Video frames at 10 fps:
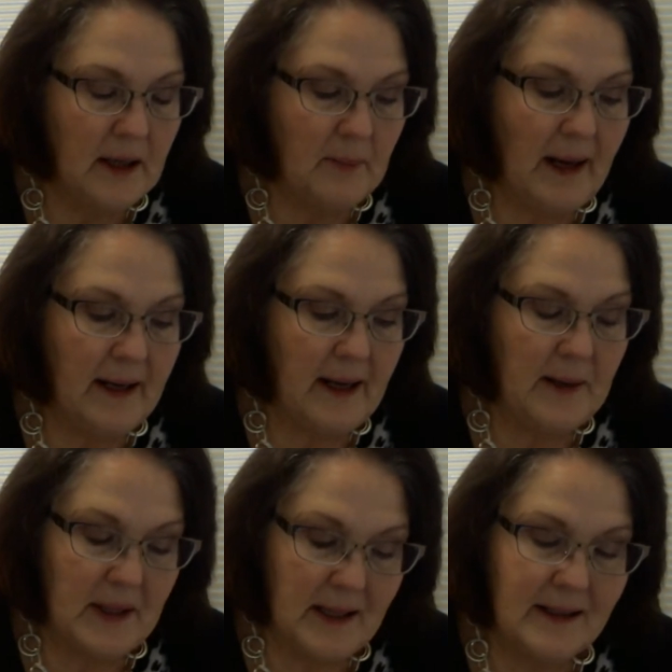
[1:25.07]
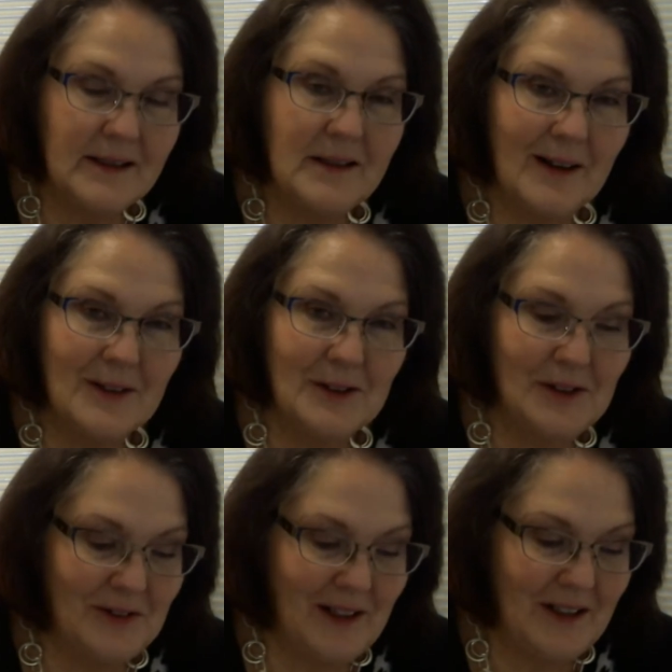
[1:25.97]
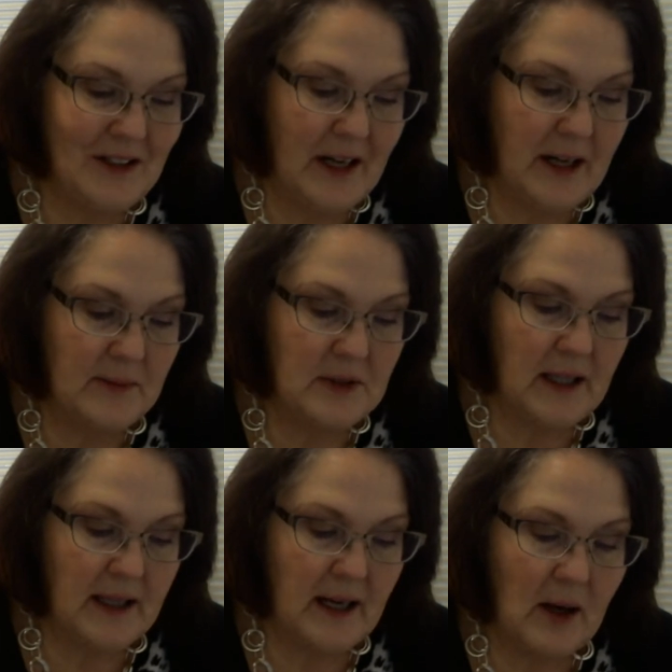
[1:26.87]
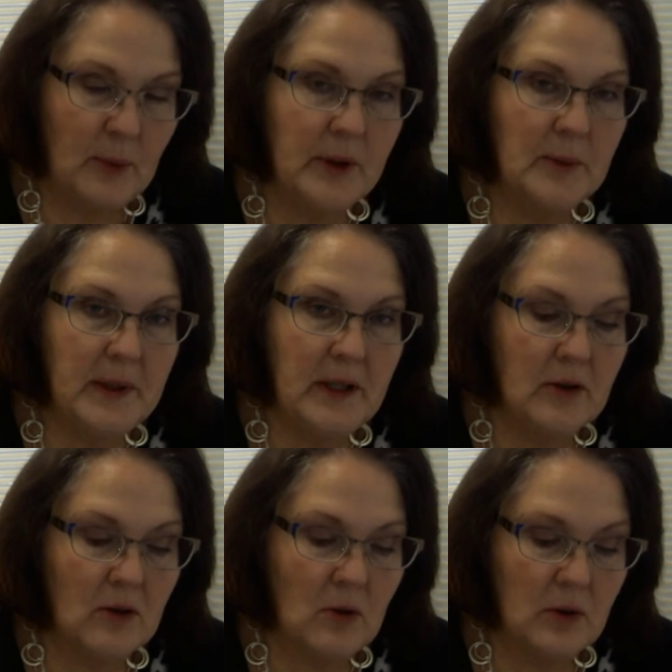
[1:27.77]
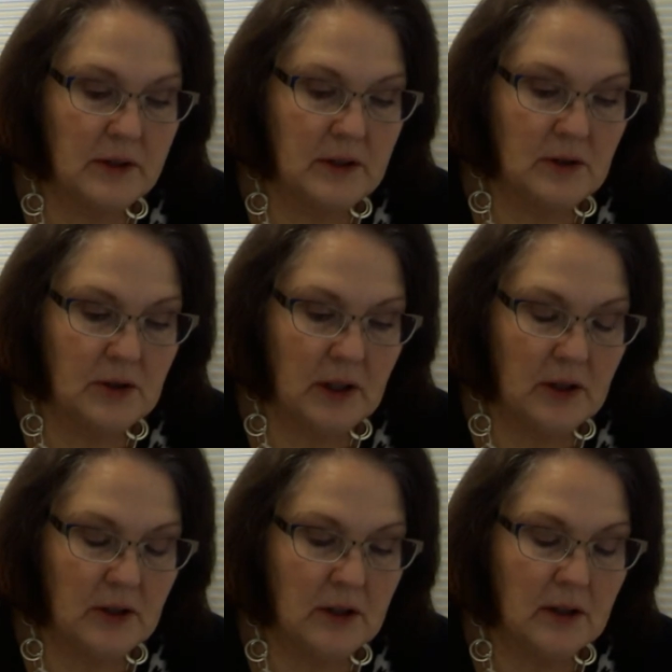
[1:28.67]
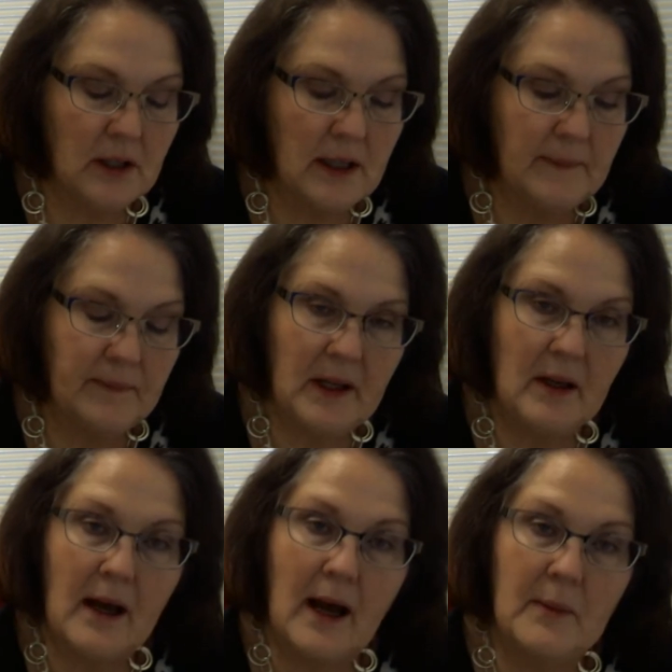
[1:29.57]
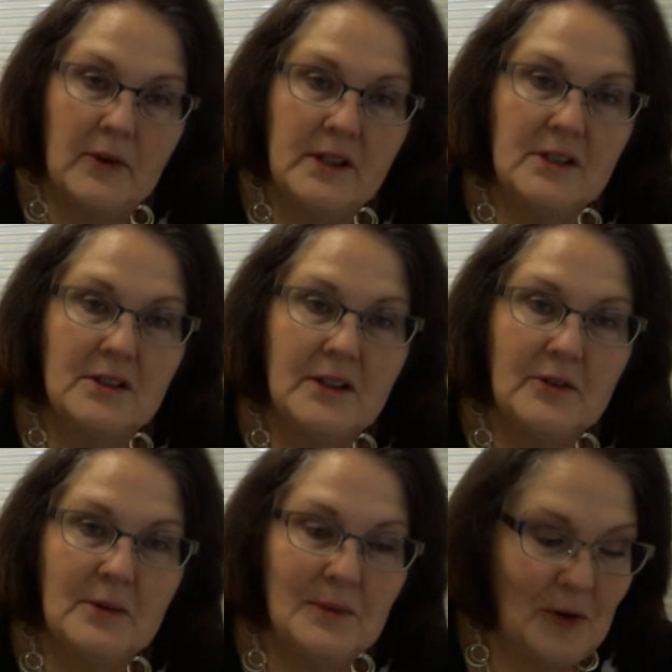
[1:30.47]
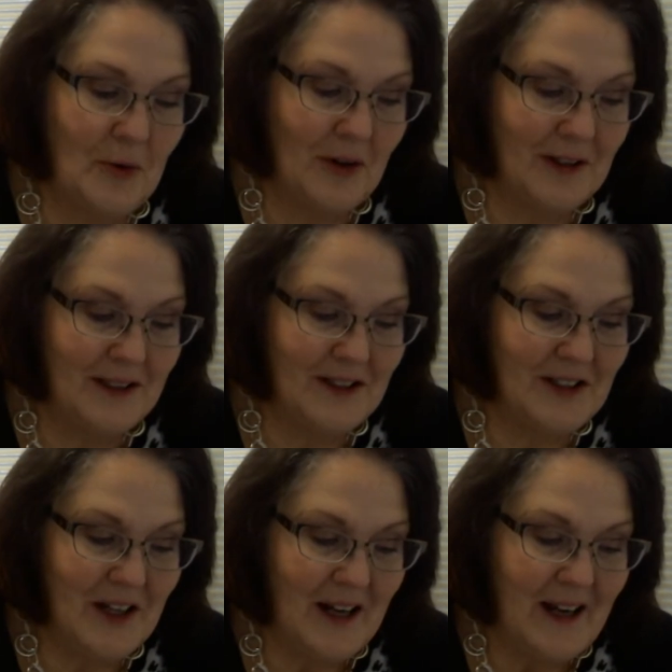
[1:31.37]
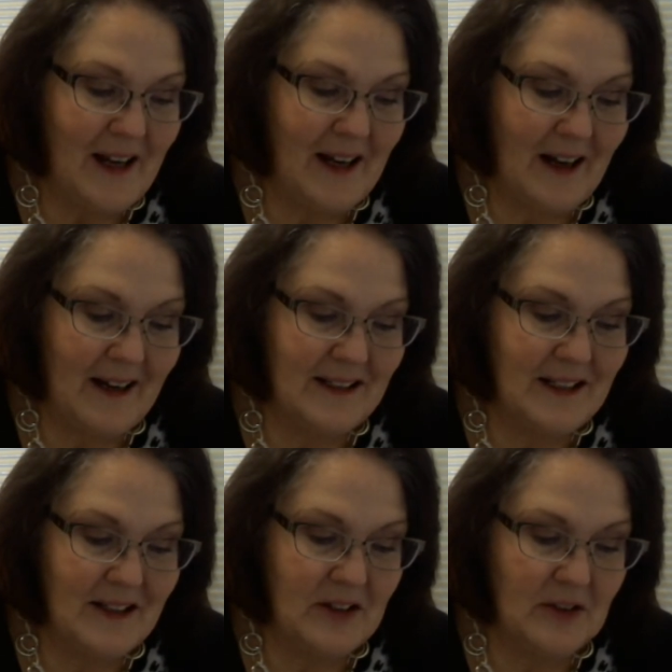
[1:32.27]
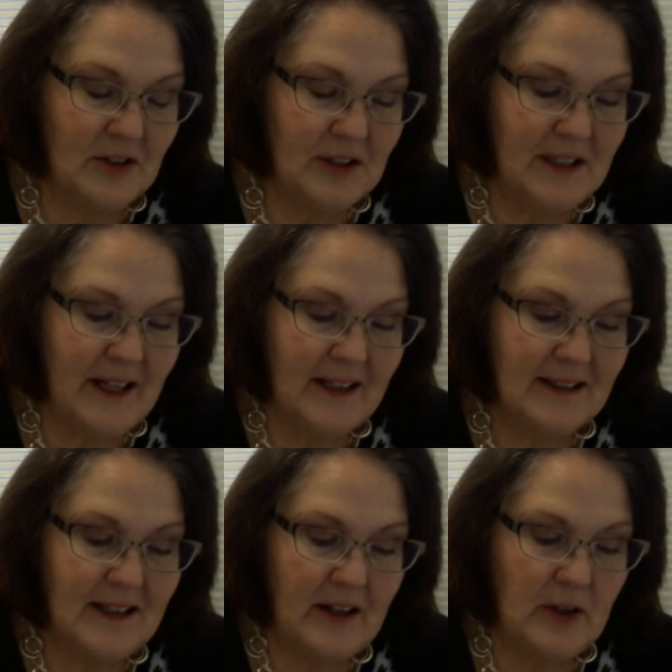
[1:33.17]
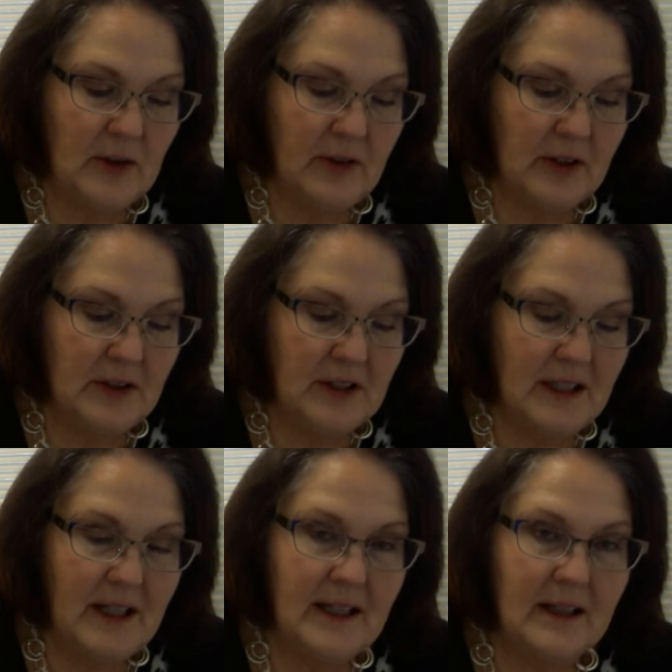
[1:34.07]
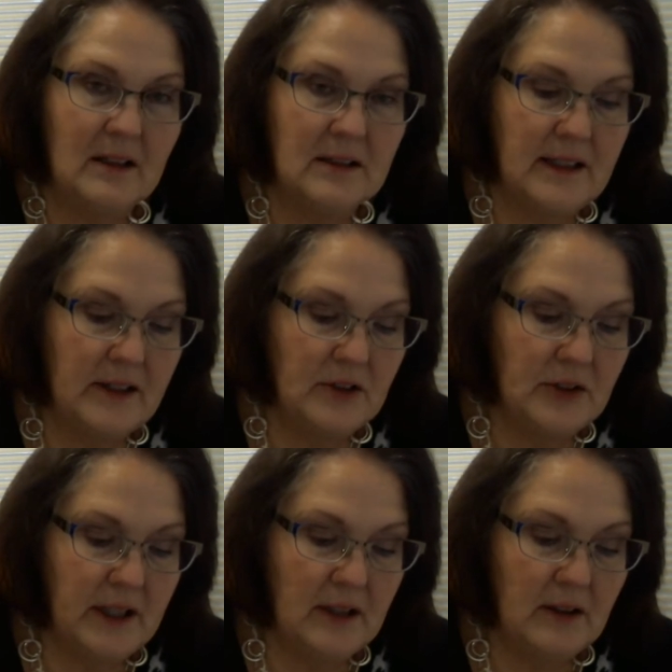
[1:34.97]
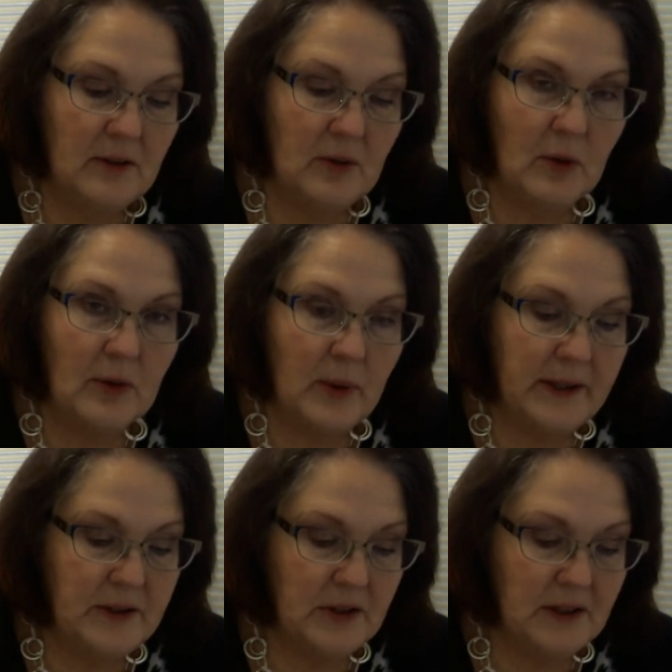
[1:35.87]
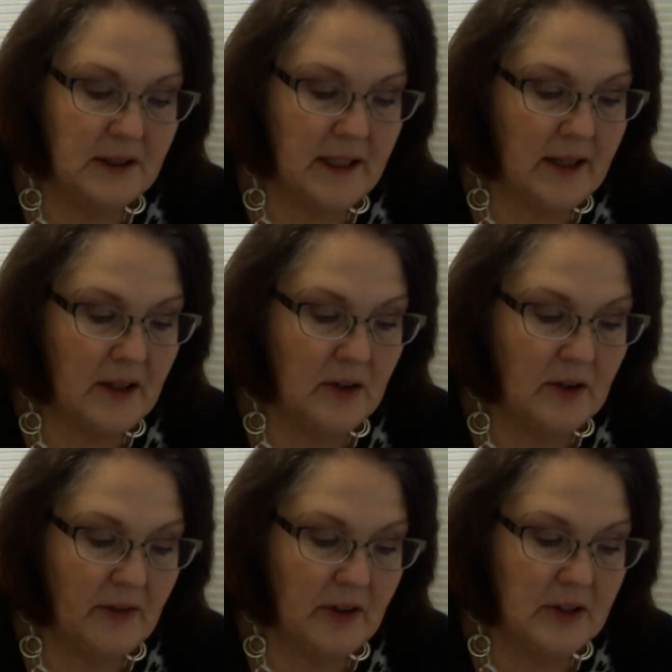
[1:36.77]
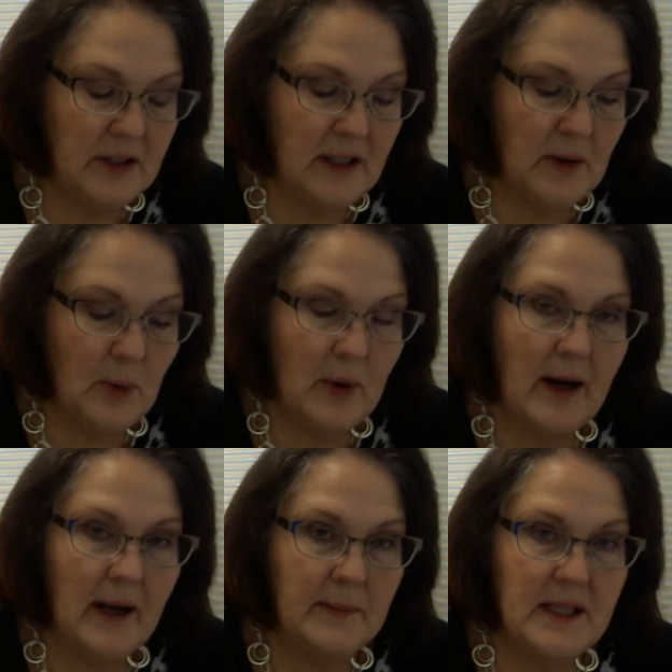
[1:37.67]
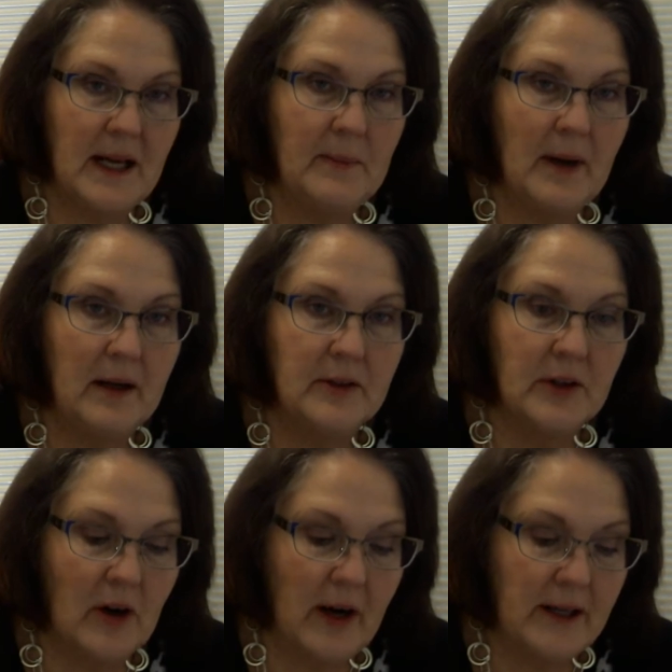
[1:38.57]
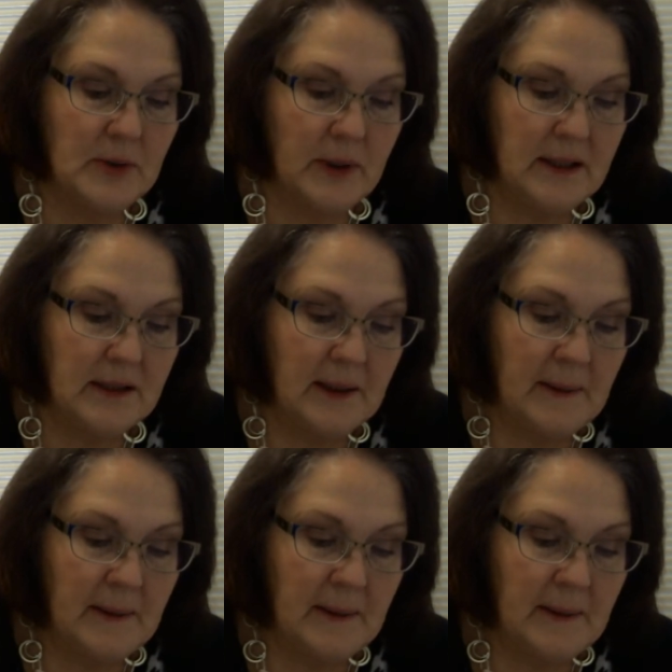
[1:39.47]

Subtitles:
My name is Dr. Sarita James, and I will be your course instructor. I'm originally from New Orleans, and I attended Louisiana State University at Alexandria, Northwestern State University, where I obtained my undergraduate.